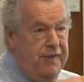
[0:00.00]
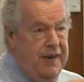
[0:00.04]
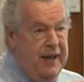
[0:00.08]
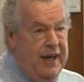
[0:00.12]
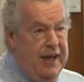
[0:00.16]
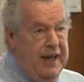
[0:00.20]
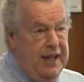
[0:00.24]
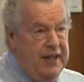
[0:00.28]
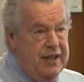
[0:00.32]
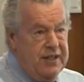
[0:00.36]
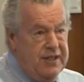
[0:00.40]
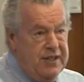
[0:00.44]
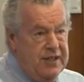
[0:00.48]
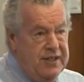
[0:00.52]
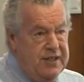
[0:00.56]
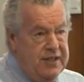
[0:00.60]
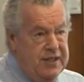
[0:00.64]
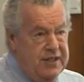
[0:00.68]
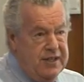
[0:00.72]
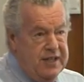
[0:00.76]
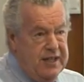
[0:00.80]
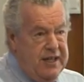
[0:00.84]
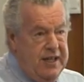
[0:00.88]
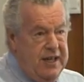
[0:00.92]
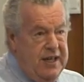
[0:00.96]

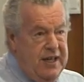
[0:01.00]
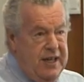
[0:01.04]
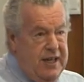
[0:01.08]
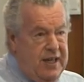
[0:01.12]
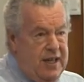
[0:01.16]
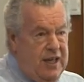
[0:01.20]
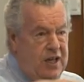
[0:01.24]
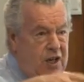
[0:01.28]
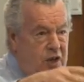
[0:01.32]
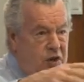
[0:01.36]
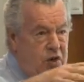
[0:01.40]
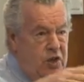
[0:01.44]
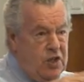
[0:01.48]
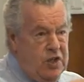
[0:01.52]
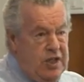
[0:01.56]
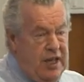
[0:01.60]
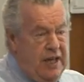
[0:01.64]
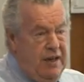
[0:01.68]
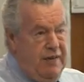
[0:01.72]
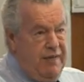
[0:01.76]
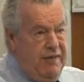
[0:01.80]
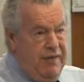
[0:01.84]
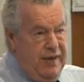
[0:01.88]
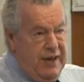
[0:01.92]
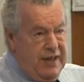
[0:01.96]
fats,
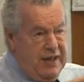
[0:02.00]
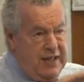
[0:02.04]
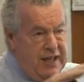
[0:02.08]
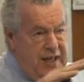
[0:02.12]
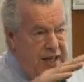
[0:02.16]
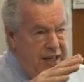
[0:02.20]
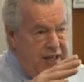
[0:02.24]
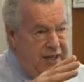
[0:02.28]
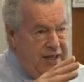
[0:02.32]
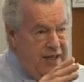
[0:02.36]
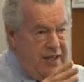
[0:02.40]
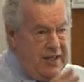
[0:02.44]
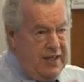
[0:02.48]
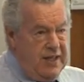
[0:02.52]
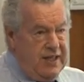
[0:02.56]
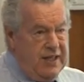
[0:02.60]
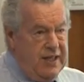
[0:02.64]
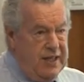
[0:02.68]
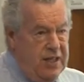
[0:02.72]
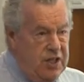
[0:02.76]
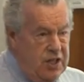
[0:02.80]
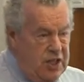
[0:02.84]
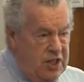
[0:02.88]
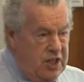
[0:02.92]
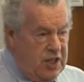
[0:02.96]
long-chain fatty acids,
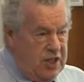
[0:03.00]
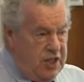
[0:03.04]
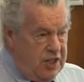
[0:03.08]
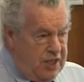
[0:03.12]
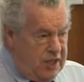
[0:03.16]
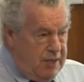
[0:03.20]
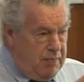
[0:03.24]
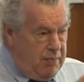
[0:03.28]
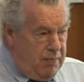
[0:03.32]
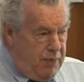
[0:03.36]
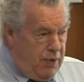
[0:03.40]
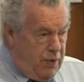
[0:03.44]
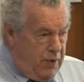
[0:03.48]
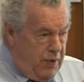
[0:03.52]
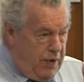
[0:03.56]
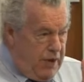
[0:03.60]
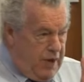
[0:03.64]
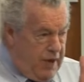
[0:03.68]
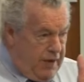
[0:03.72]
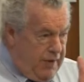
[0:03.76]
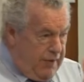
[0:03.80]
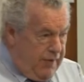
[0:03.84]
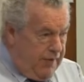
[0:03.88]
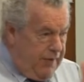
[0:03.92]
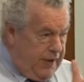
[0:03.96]
into simple
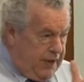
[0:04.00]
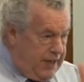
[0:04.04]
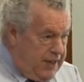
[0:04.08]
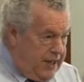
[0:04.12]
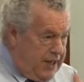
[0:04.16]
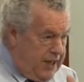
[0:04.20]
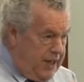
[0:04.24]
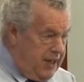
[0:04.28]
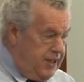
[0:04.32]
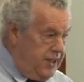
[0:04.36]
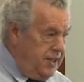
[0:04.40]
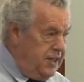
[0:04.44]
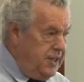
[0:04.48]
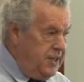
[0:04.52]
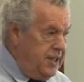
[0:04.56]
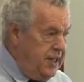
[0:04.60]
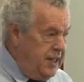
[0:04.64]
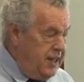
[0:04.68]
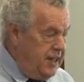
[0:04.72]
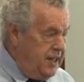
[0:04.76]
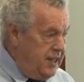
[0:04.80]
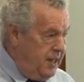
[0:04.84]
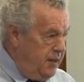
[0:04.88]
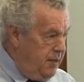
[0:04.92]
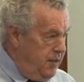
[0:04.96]
fatty acids,
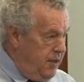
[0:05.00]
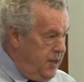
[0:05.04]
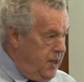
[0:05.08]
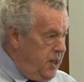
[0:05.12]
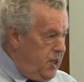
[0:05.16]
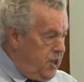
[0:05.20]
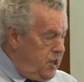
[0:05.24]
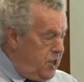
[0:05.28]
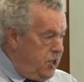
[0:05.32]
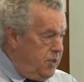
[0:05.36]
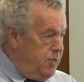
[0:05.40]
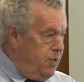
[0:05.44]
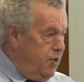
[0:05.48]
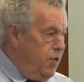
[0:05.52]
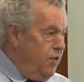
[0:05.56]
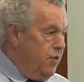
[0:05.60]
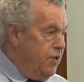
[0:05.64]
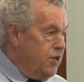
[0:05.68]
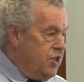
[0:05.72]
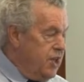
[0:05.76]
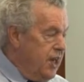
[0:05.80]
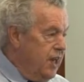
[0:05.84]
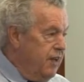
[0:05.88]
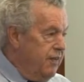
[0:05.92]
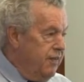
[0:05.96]
easy,
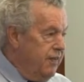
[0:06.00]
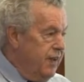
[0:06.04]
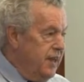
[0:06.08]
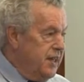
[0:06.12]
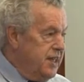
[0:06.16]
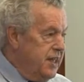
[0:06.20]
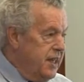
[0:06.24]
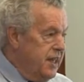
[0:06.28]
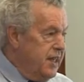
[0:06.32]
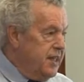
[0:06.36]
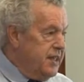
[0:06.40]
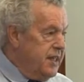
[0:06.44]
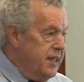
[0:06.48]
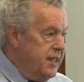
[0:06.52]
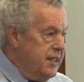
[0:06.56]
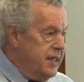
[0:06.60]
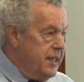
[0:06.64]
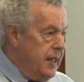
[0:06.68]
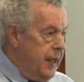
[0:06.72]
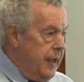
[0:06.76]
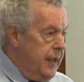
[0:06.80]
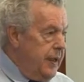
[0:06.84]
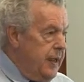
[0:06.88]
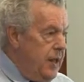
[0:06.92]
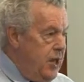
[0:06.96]
small-chain fatty acids,
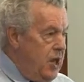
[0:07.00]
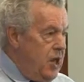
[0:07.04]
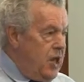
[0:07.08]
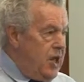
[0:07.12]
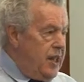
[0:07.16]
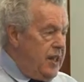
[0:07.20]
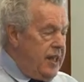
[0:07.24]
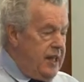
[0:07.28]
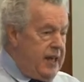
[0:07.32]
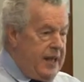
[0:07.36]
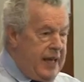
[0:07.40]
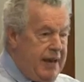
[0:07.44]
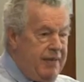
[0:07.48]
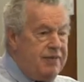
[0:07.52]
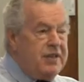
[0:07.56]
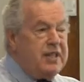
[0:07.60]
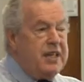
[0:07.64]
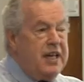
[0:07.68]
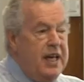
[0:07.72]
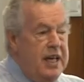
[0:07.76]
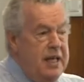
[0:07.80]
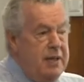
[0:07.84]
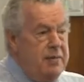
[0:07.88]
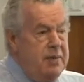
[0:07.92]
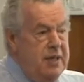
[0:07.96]
they have to
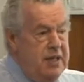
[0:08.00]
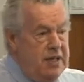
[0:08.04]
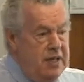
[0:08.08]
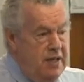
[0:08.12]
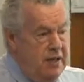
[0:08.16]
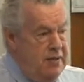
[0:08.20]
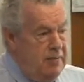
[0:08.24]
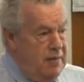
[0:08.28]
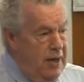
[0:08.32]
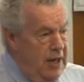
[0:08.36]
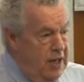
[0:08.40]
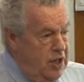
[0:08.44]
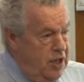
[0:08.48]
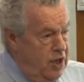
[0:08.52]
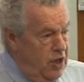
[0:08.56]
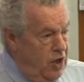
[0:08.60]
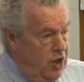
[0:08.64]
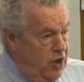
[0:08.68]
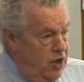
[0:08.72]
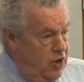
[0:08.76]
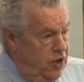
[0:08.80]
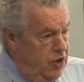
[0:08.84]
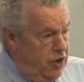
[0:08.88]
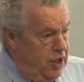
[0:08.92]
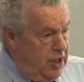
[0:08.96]
get them into the
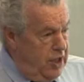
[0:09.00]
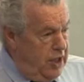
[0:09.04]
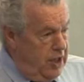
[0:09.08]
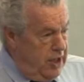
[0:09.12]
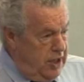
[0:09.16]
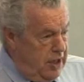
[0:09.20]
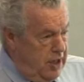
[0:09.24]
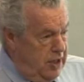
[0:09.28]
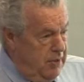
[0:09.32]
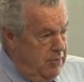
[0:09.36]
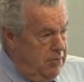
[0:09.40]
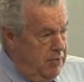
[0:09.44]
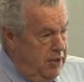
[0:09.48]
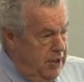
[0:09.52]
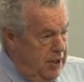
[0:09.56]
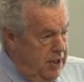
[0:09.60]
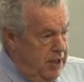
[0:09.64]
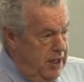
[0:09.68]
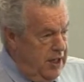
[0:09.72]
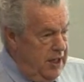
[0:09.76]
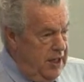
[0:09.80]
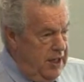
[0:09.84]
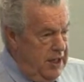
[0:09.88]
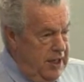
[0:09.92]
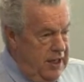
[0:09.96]
mitochondria to
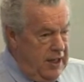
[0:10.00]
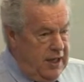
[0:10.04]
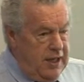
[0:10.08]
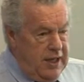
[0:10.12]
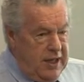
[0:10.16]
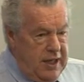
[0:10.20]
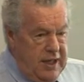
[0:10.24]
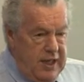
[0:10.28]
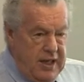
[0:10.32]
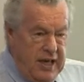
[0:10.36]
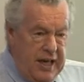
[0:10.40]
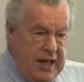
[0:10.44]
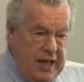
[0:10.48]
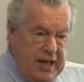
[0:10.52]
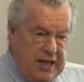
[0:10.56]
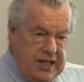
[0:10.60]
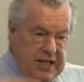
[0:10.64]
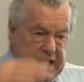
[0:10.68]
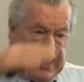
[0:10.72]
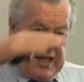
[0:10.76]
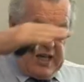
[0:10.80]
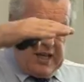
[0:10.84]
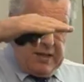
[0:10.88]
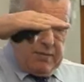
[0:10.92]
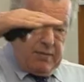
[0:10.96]
burn. And
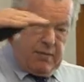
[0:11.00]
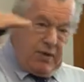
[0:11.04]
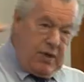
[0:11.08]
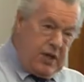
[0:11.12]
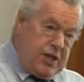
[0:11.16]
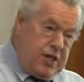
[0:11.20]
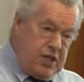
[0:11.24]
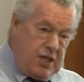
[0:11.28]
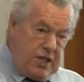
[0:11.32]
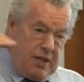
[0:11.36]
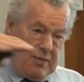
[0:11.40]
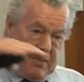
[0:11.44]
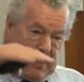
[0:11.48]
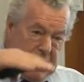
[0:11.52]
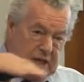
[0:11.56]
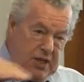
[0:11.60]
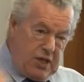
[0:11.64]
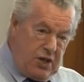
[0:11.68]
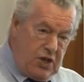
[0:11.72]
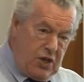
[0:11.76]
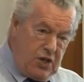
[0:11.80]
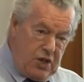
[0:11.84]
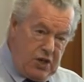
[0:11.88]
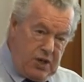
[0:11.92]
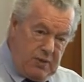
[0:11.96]
to get them into the
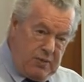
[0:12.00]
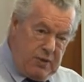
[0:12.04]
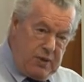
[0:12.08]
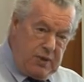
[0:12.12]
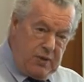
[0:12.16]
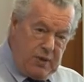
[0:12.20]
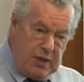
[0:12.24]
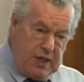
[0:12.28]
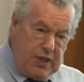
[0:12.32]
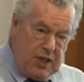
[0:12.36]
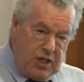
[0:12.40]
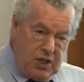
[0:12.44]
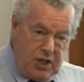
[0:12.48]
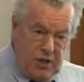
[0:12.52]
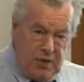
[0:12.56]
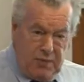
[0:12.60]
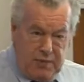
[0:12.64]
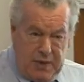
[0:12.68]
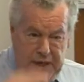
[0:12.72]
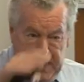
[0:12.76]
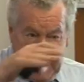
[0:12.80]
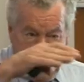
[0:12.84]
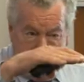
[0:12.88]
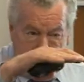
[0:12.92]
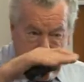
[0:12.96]
mitochondria, between the two
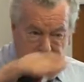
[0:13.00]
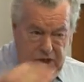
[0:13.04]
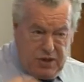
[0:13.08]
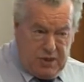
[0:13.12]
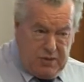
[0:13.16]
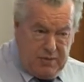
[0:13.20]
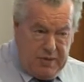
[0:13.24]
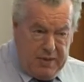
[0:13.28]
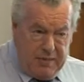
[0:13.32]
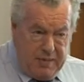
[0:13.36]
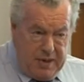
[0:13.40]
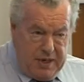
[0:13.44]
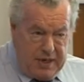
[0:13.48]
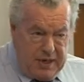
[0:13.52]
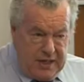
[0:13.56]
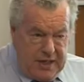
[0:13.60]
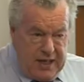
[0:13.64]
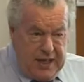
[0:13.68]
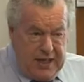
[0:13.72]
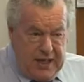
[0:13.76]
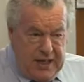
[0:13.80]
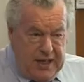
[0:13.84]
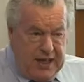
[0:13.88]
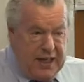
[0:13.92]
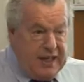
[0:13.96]
mitochondrial membranes,
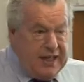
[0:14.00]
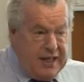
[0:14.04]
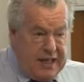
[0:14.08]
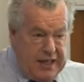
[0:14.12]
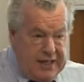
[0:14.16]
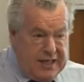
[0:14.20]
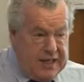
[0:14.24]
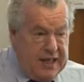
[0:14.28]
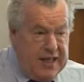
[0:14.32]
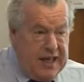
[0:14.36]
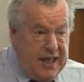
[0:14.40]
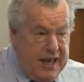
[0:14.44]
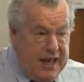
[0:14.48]
it needs a